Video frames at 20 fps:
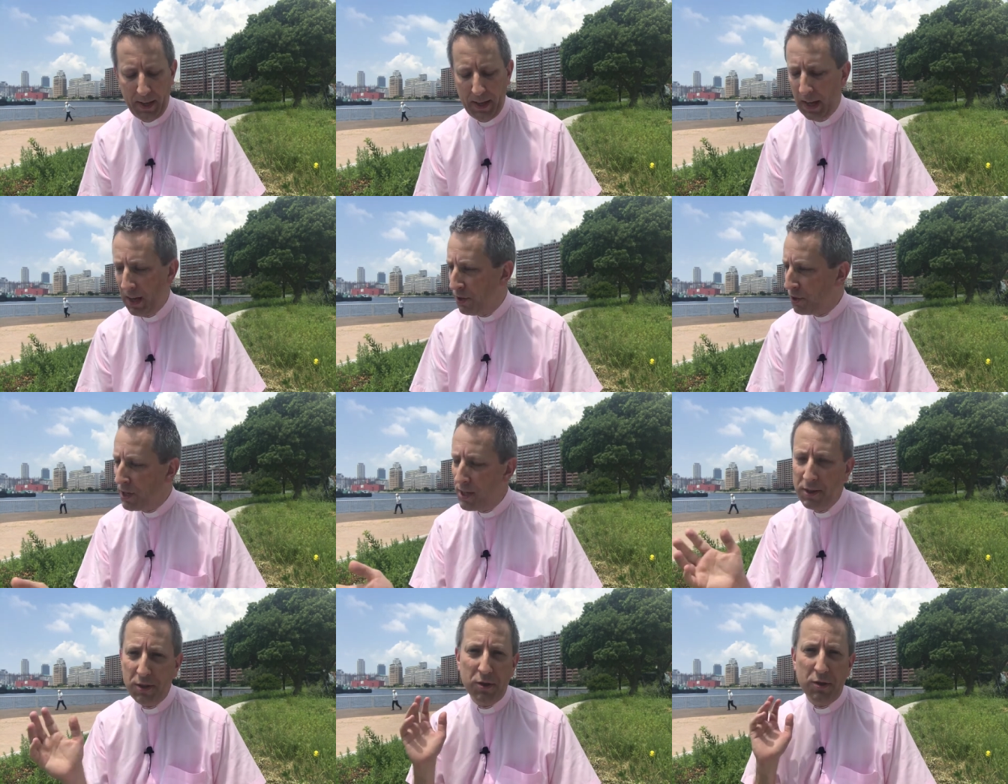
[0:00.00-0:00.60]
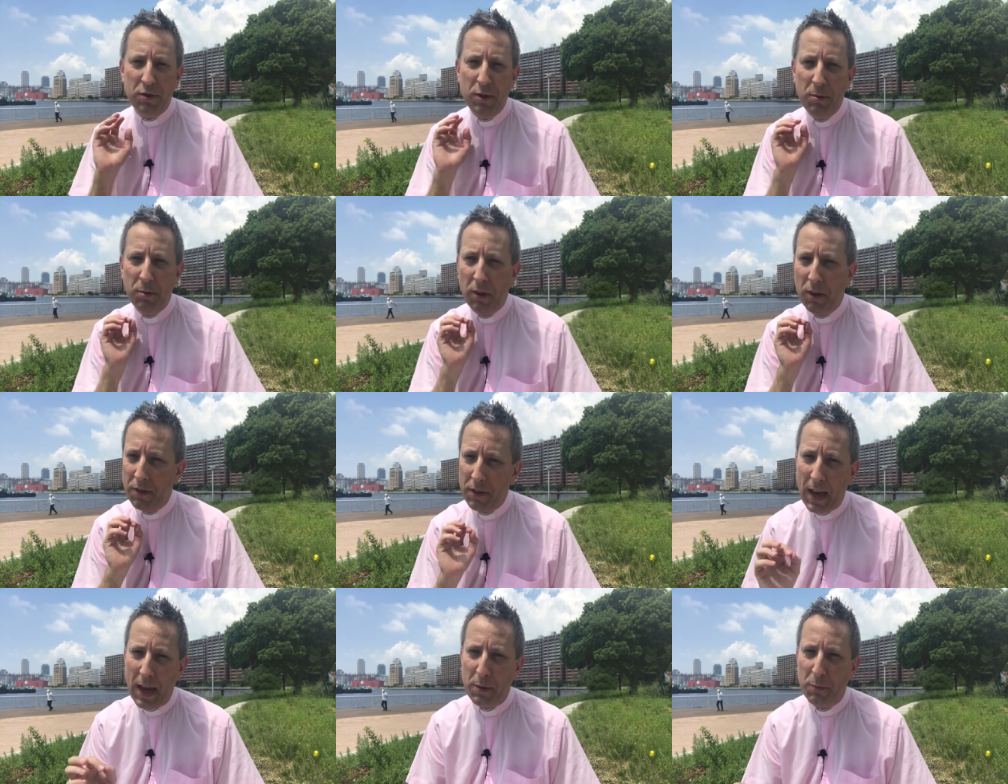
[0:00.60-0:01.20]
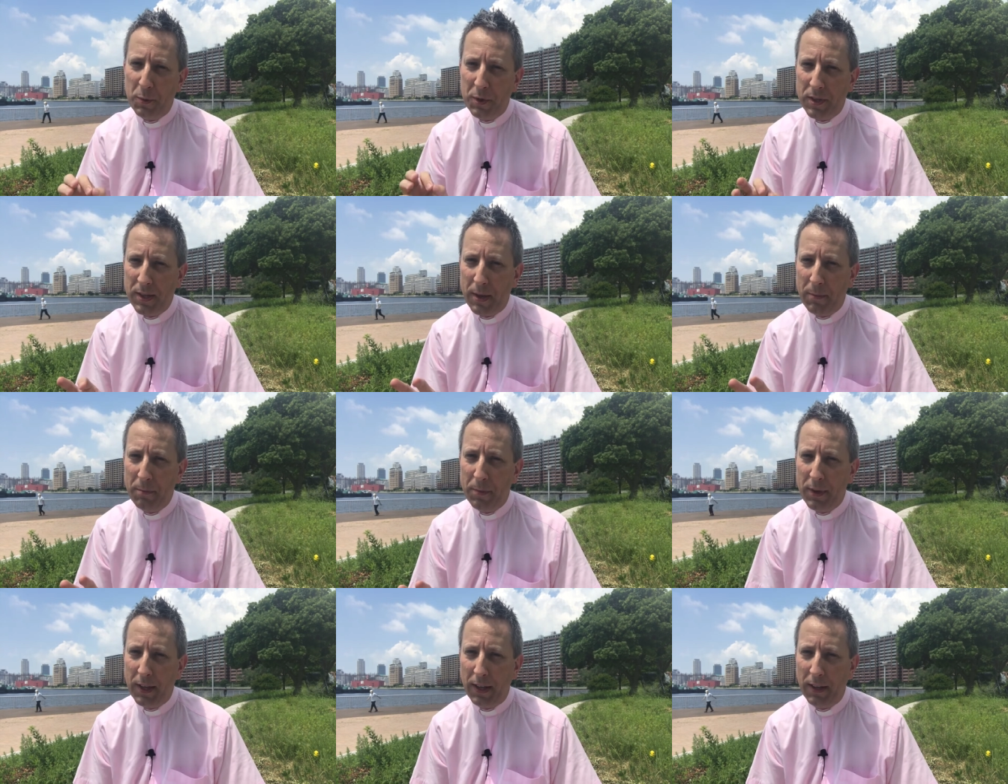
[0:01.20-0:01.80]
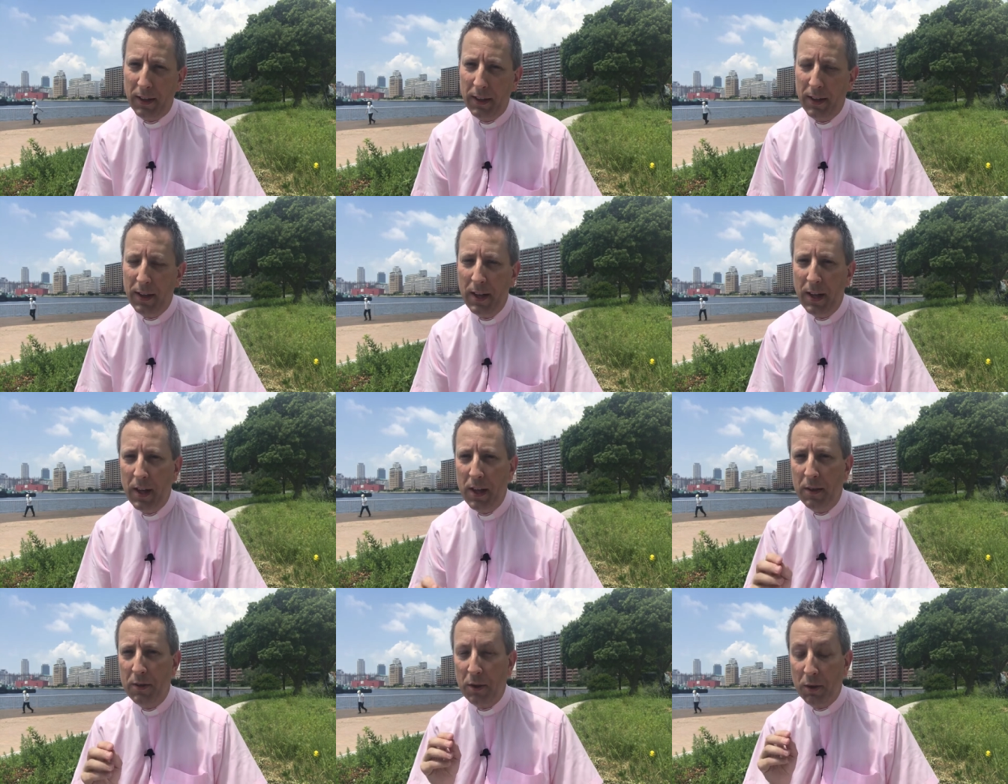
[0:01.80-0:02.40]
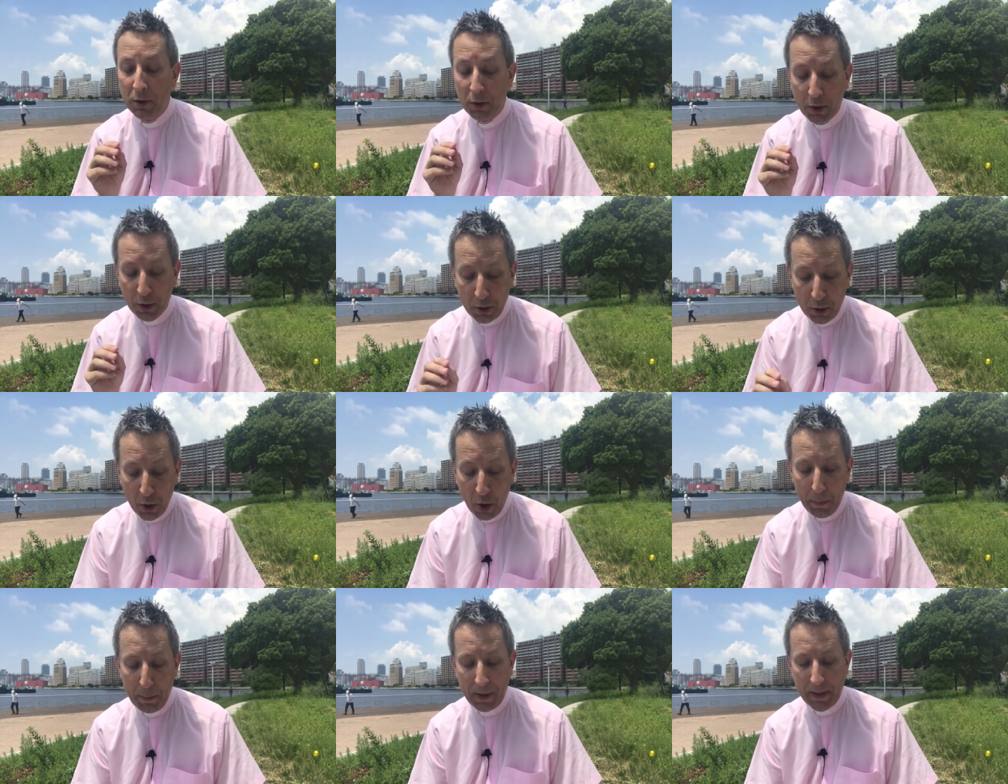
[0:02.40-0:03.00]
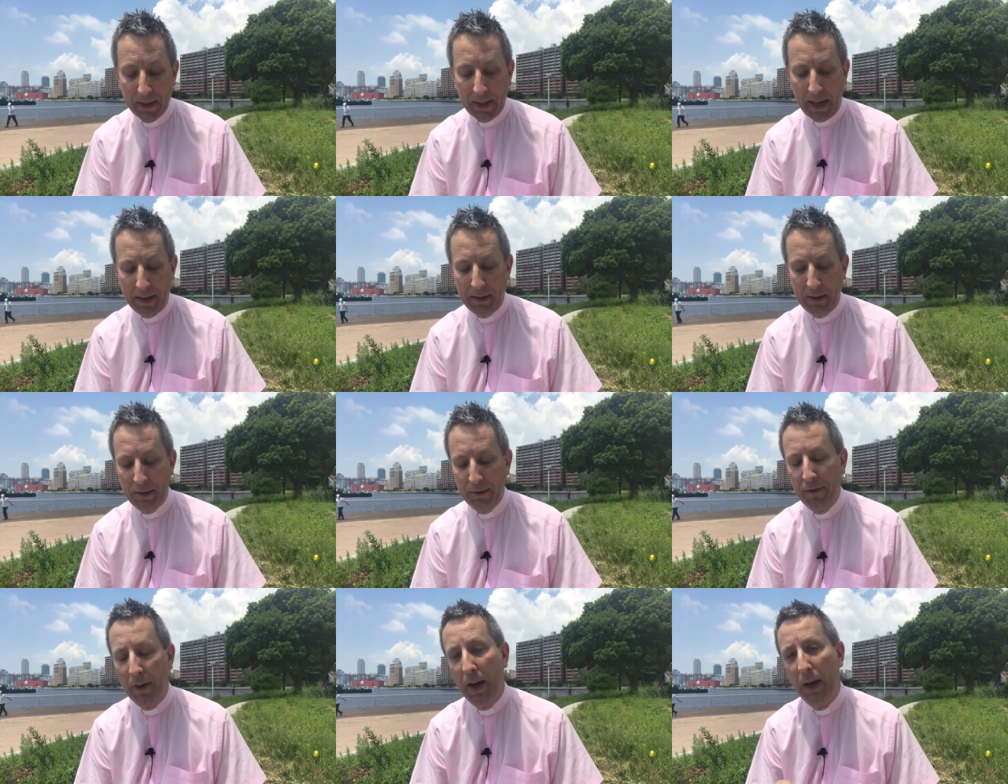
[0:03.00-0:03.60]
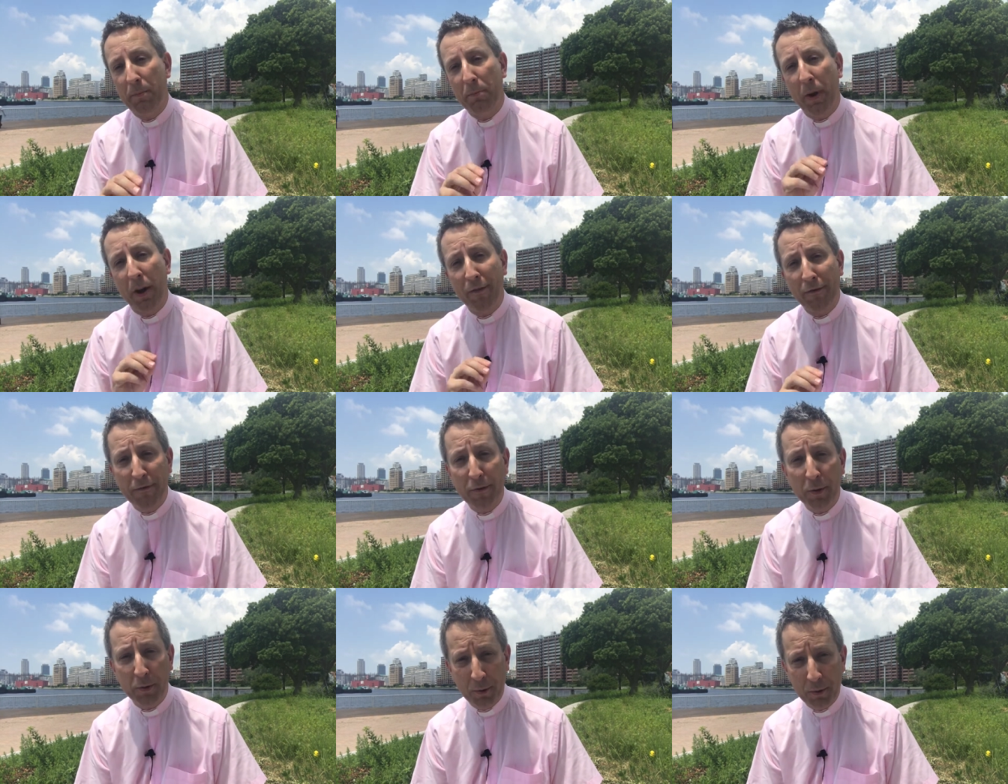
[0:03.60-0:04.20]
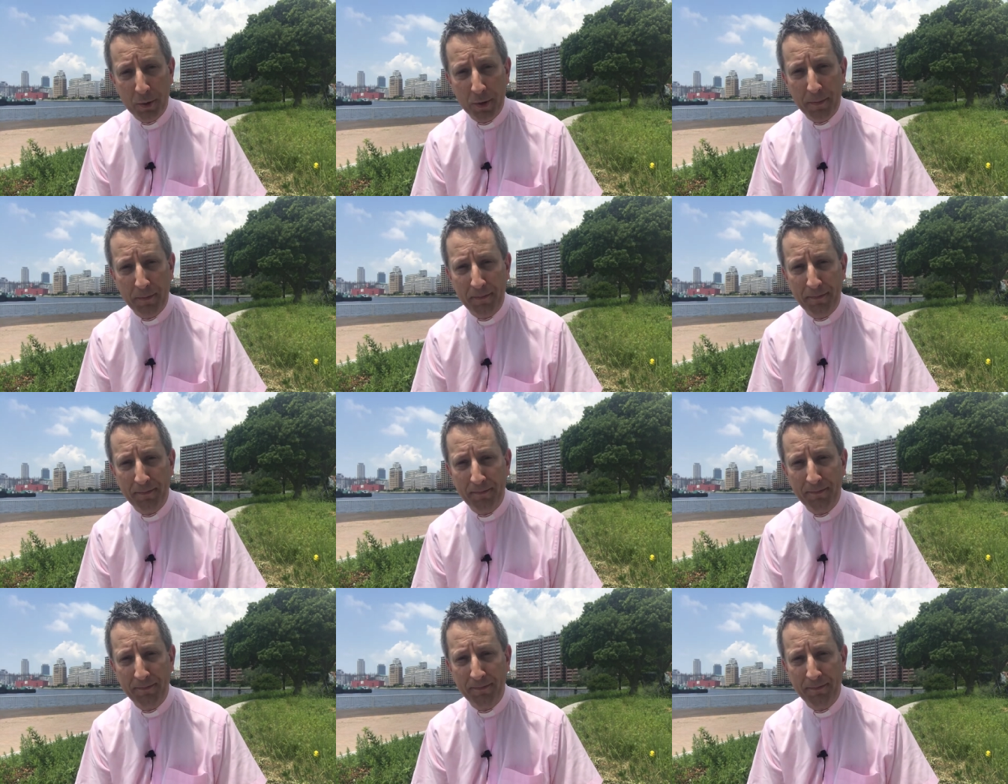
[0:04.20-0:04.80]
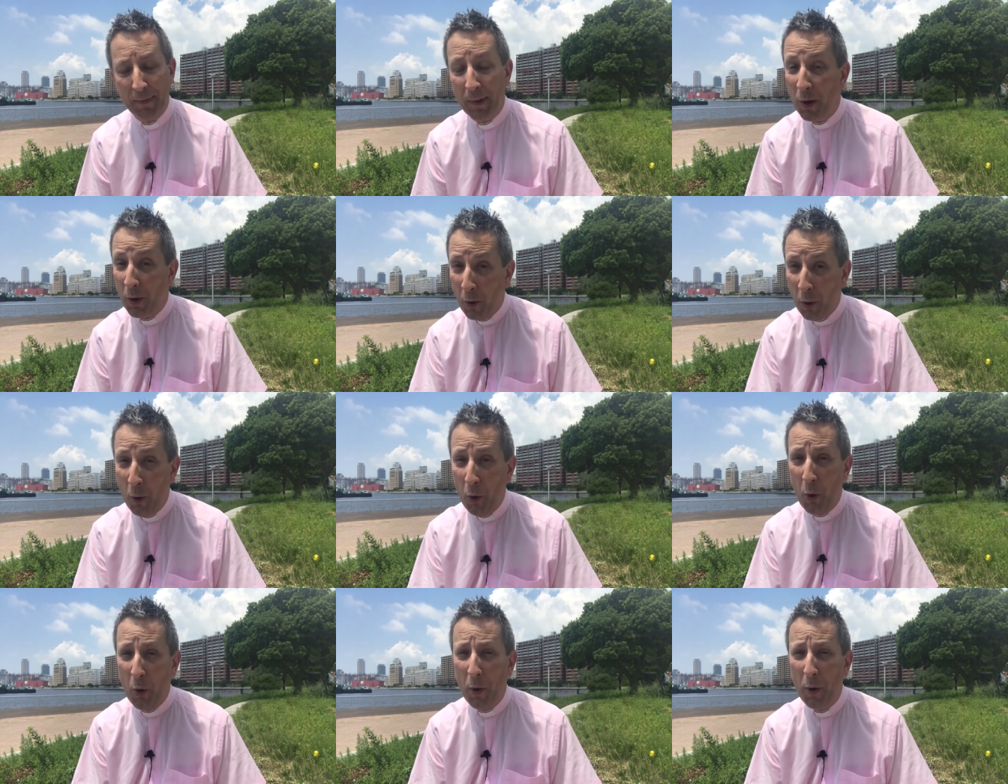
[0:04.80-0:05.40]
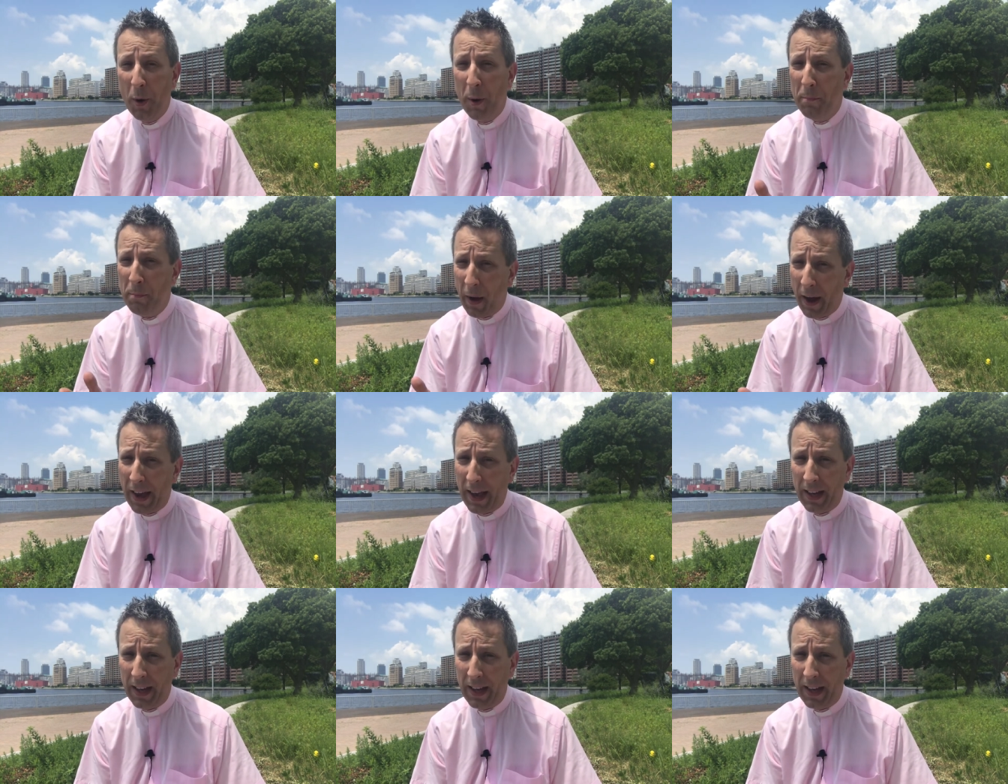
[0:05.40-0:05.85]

And Jesus knew that that was something that could not be satisfied by food or by